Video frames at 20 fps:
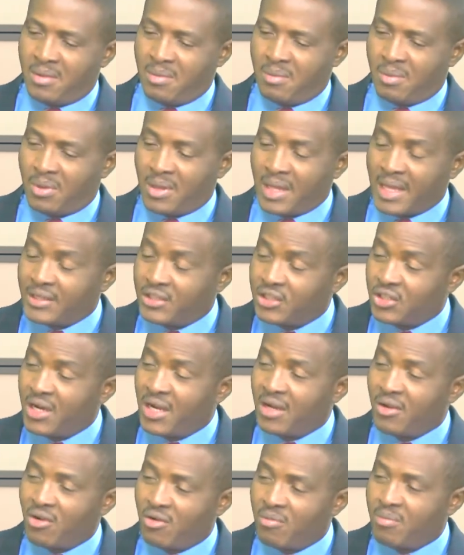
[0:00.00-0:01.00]
But
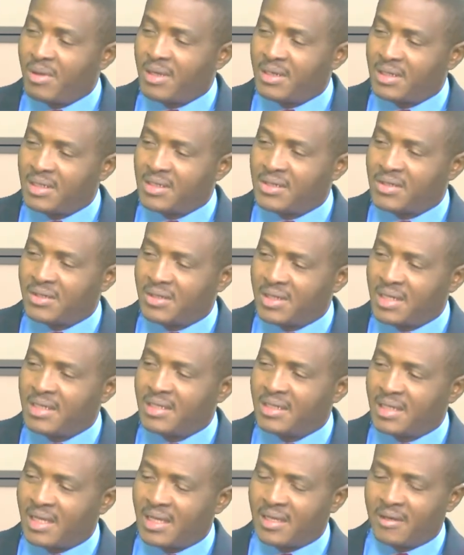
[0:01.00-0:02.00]
Nigerian government is
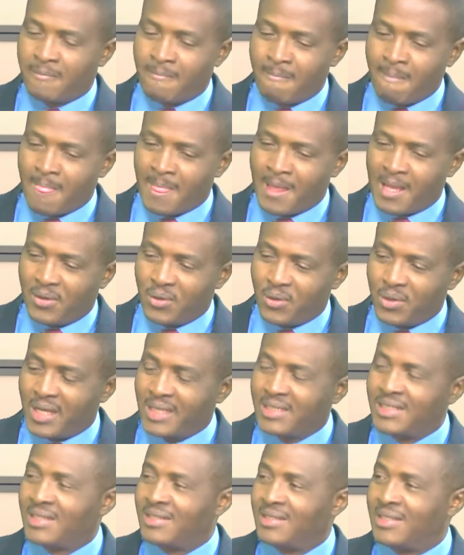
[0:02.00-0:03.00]
saying that the
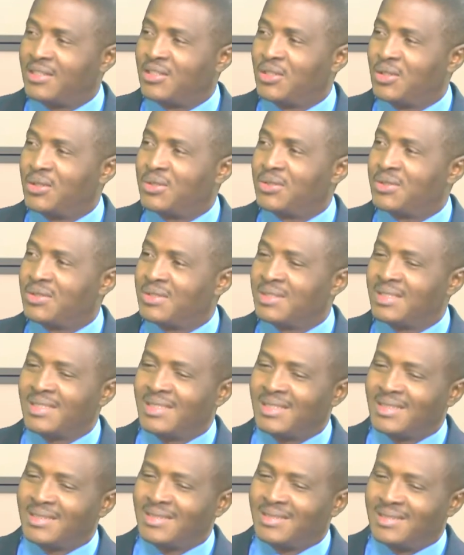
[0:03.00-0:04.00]
United Nations
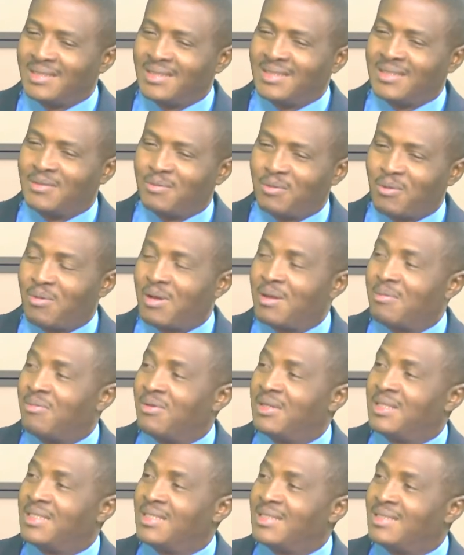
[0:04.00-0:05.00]
is
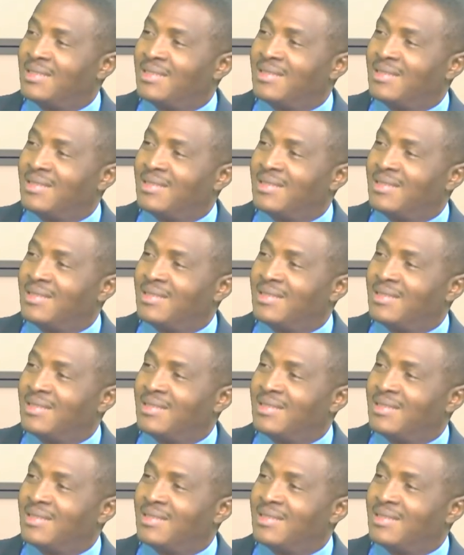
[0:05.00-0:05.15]
probably